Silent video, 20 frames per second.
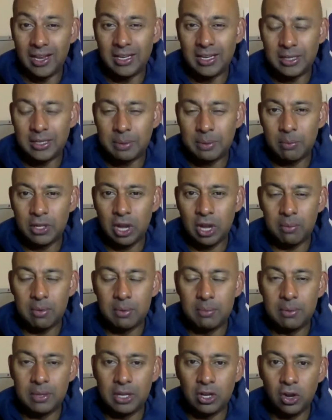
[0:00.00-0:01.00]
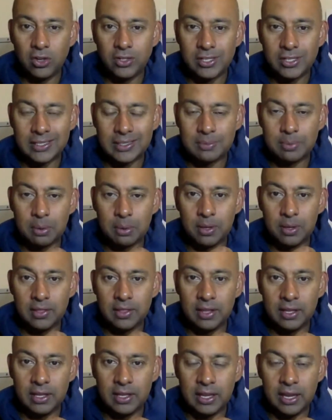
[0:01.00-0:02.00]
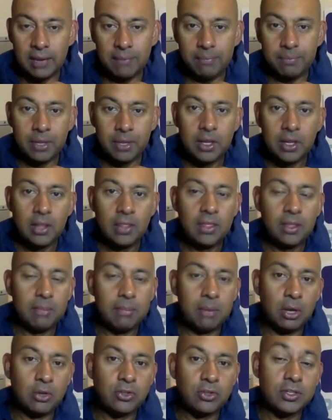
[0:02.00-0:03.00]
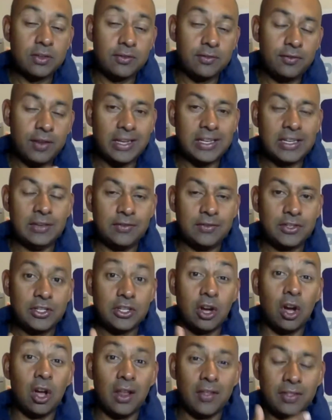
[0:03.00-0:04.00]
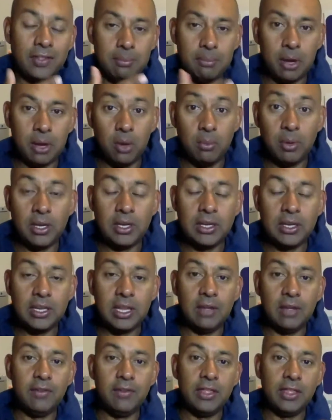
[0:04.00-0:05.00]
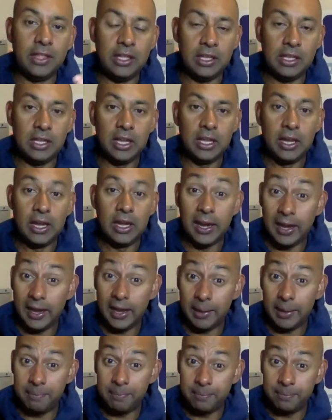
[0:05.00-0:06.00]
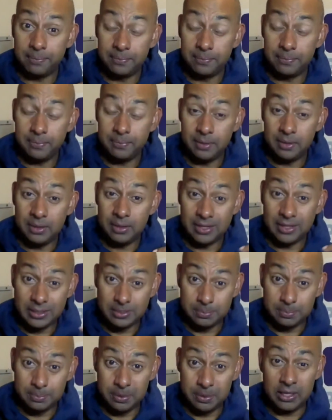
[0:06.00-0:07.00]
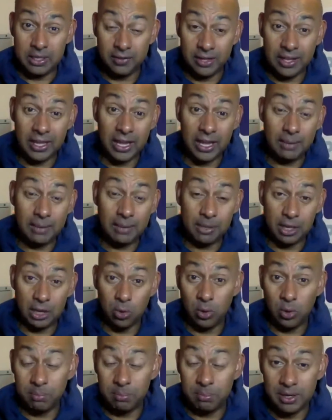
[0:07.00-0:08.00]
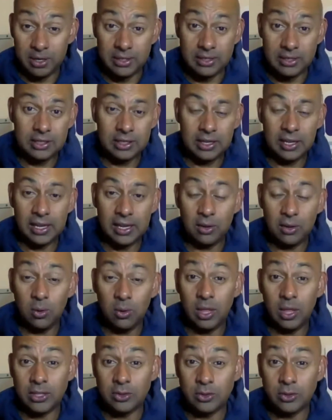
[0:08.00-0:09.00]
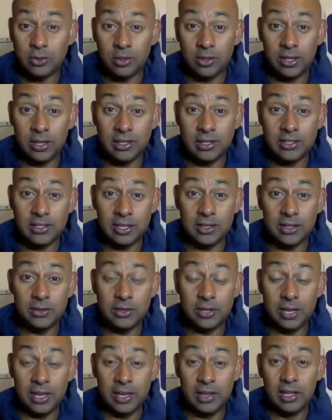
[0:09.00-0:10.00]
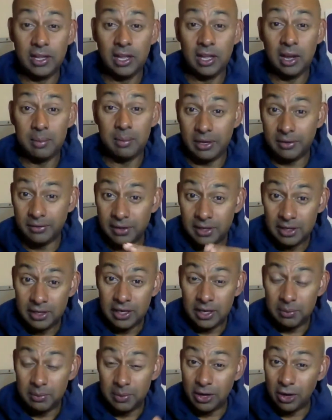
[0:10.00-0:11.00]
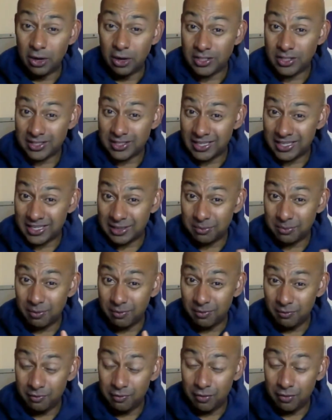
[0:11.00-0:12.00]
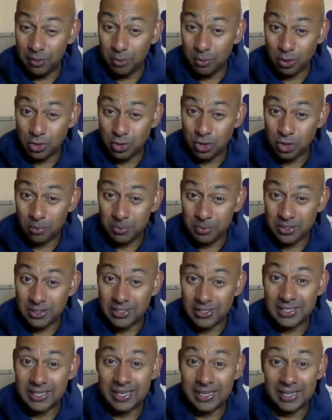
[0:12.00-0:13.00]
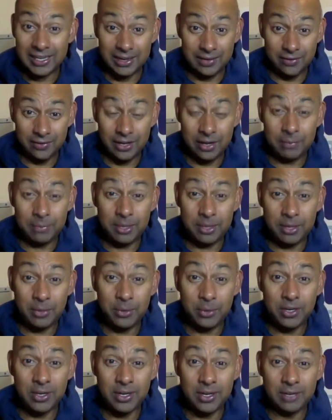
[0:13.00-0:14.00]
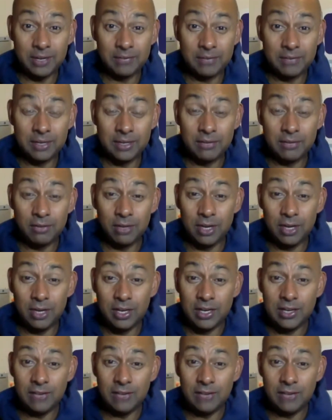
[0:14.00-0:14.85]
it's probably common because it's probably the most effective style at the moment, given the speed of the game, the equipment, all that sort of thing. So yeah, I mean, it'd be nice to see a few more choppers develop, though, wouldn't it? Really,